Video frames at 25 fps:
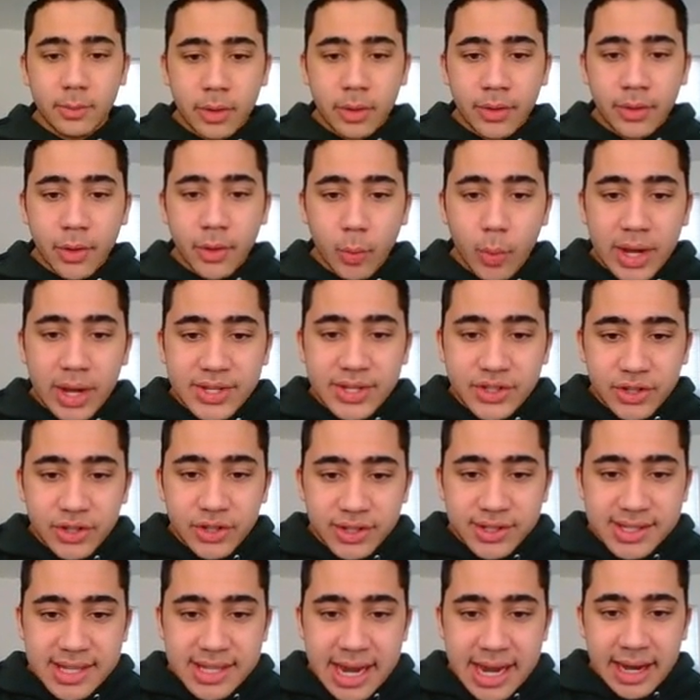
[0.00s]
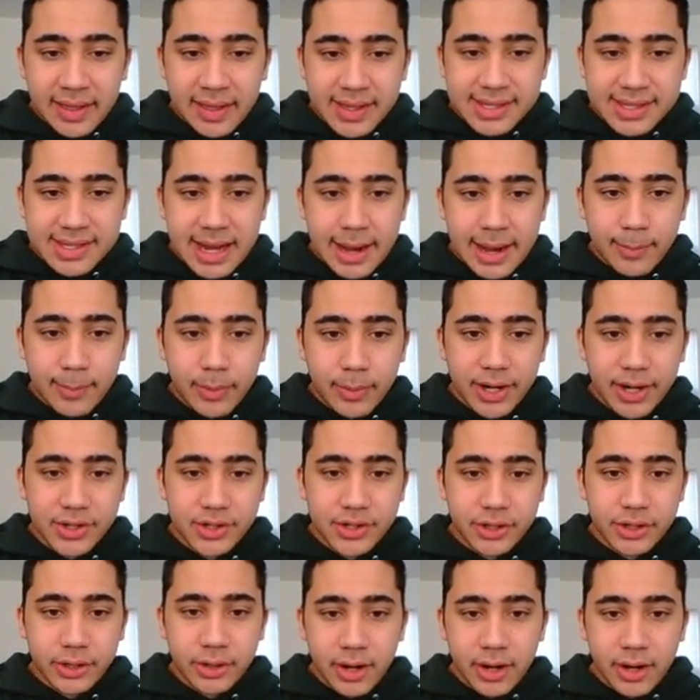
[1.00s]
We're on the western side of this high
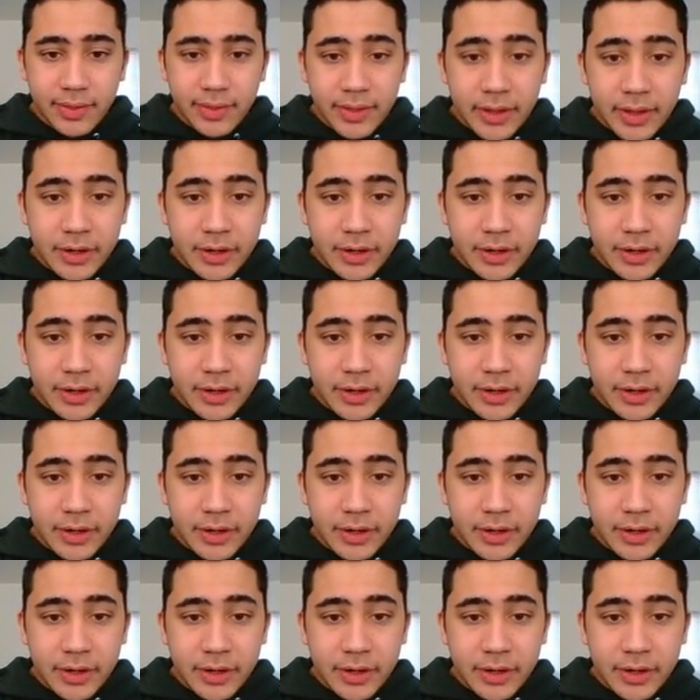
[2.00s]
pressure.